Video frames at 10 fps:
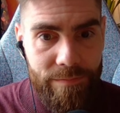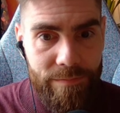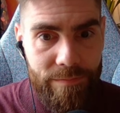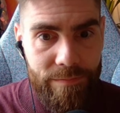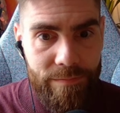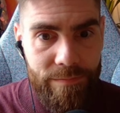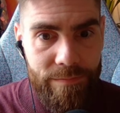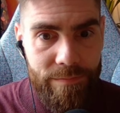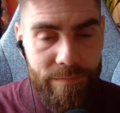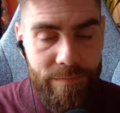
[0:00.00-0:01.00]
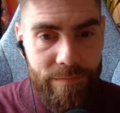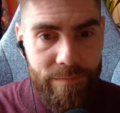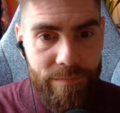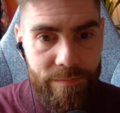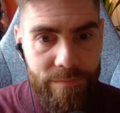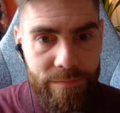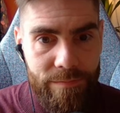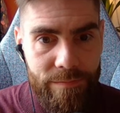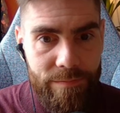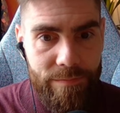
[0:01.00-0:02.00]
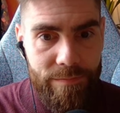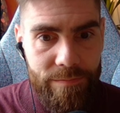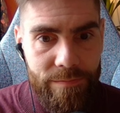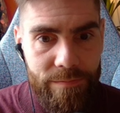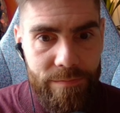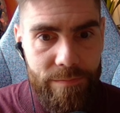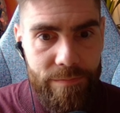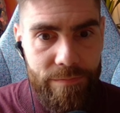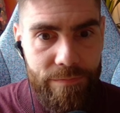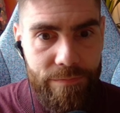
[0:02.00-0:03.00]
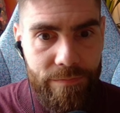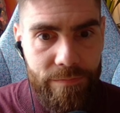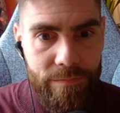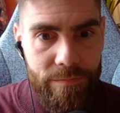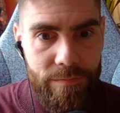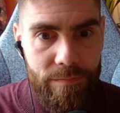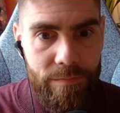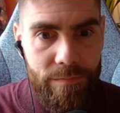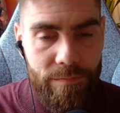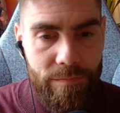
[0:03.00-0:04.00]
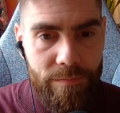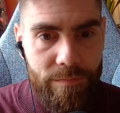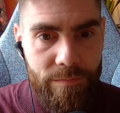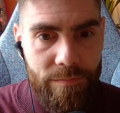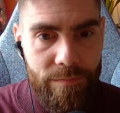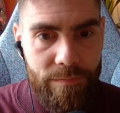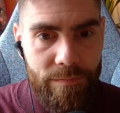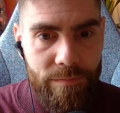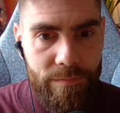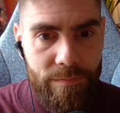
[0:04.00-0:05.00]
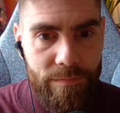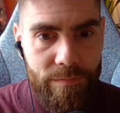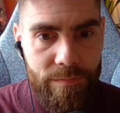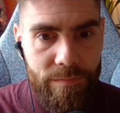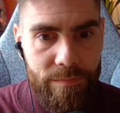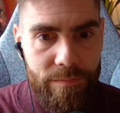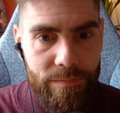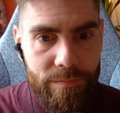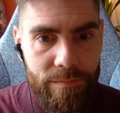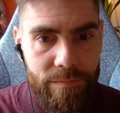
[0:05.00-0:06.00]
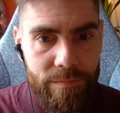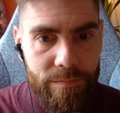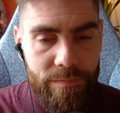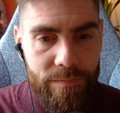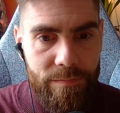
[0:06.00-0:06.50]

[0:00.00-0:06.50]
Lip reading: No words are spoken by the person on screen.